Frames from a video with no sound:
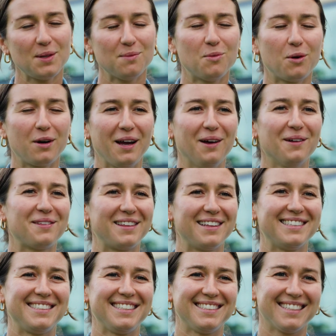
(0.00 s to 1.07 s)
more health
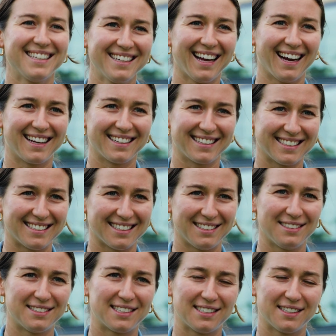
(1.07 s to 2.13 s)
this season, I can
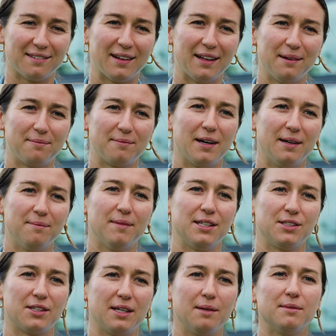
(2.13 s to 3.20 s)
continue to develop
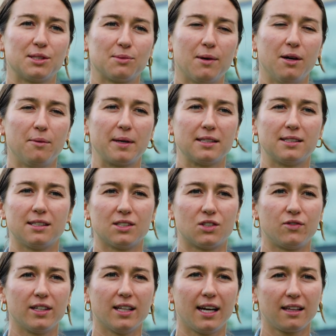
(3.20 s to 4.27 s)
under him as well, because I
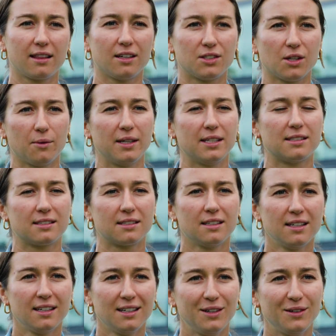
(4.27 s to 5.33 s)
just feel like there's always
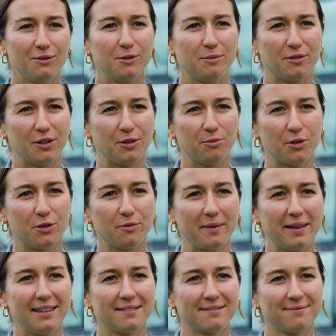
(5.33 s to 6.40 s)
room for
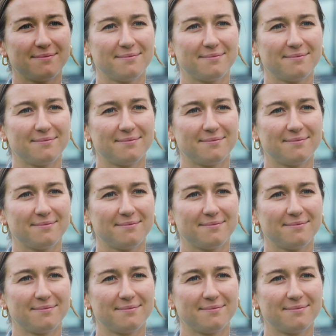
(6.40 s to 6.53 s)
improvement.